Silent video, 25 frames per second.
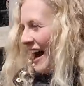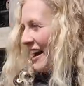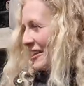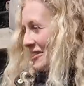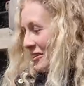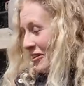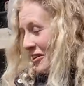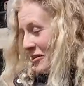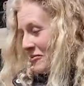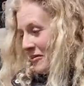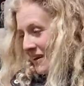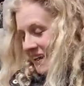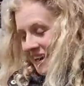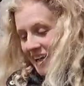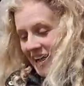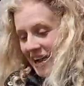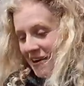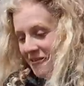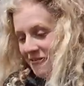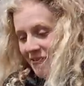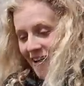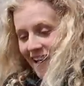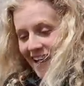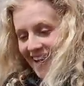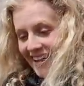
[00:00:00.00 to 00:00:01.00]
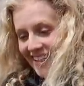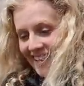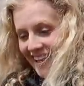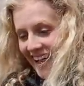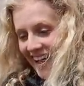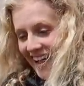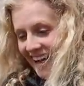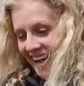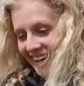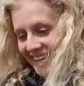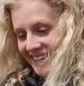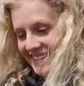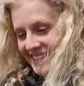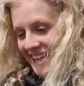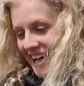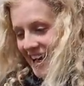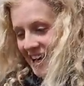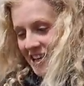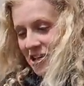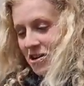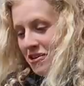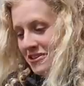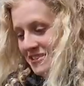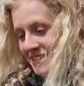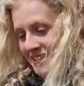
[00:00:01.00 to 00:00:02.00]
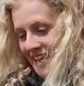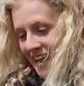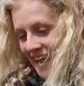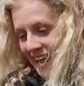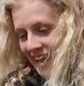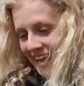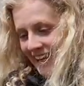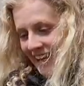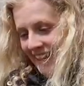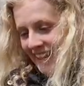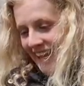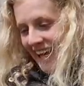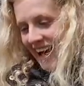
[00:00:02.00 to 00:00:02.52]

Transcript: I thought you were going to get it right I was so like, you're staying in